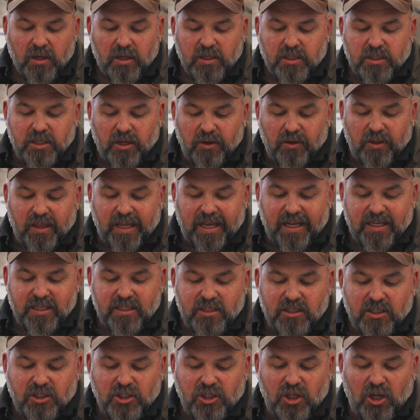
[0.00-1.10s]
so that
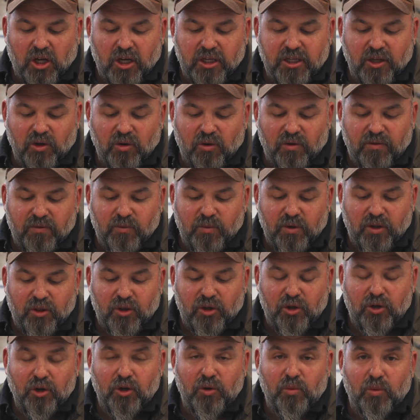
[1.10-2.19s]
starting off
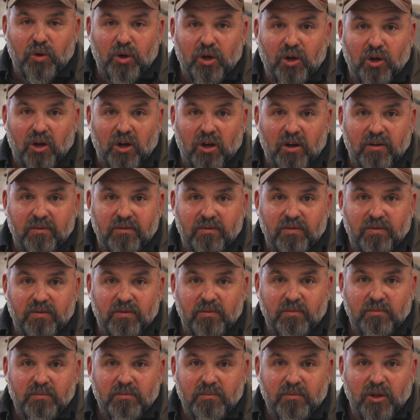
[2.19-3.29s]
with good work of,
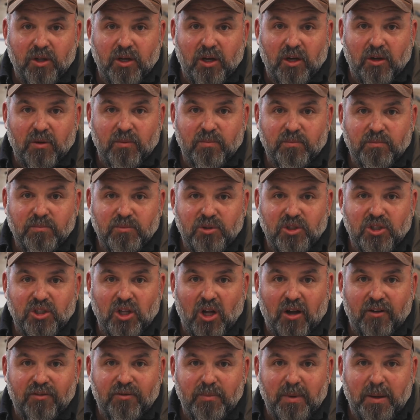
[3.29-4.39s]
you know,
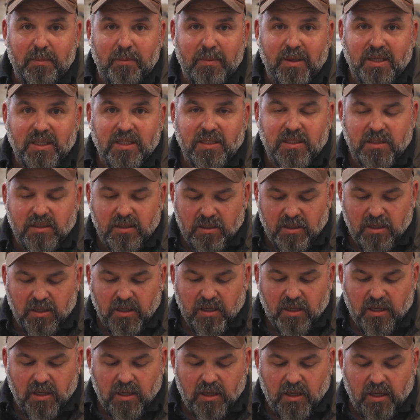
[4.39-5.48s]
staff members
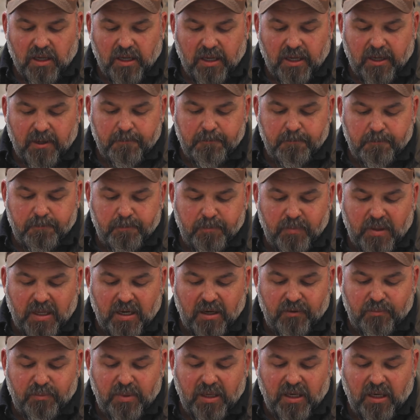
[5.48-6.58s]
that
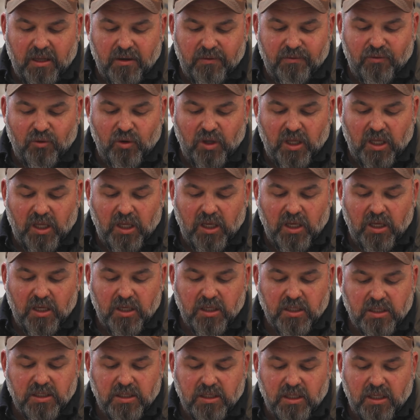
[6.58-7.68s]
have been here for
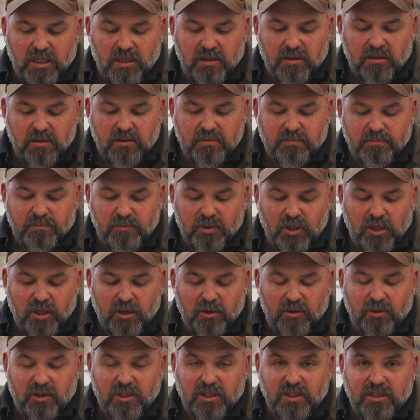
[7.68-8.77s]
years and, you
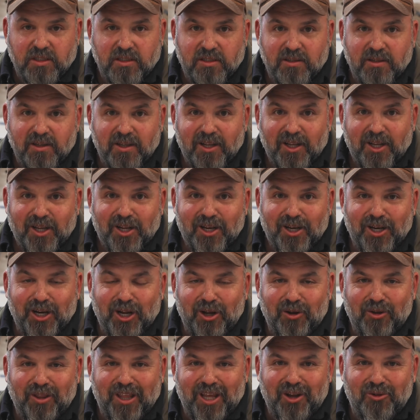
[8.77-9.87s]
know, just
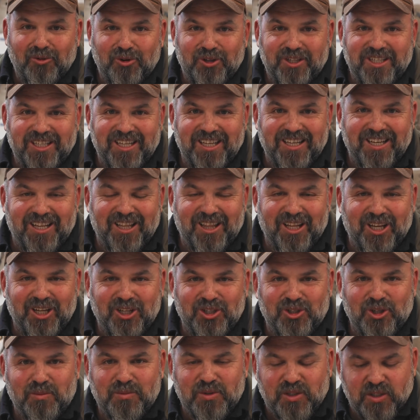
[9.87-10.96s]
know their routine and their
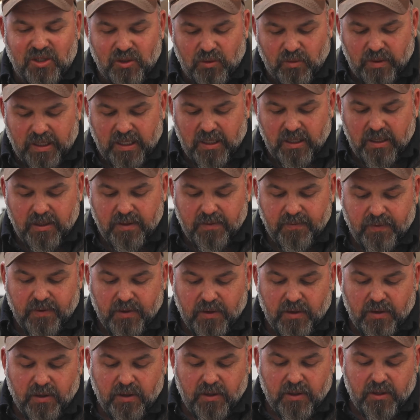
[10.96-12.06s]
jobs so well,
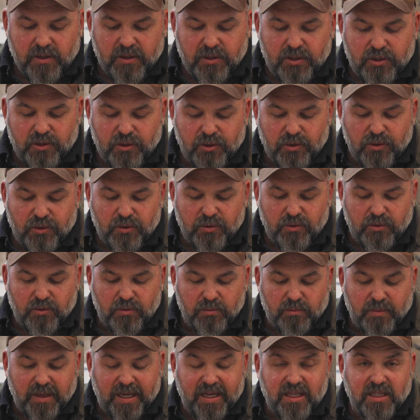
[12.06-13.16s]
to
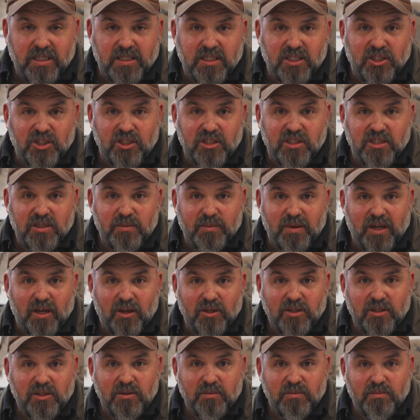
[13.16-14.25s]
make decisions
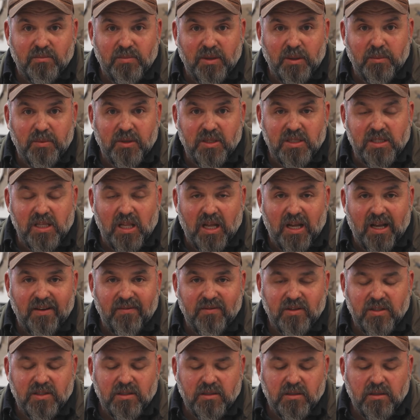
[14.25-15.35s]
about people's
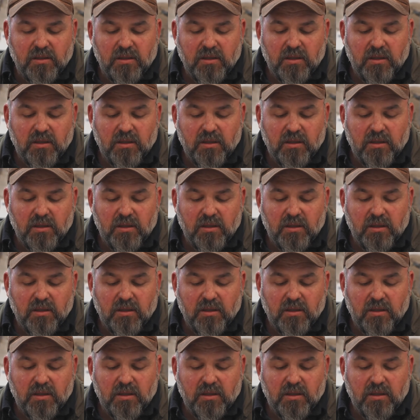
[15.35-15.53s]
lives.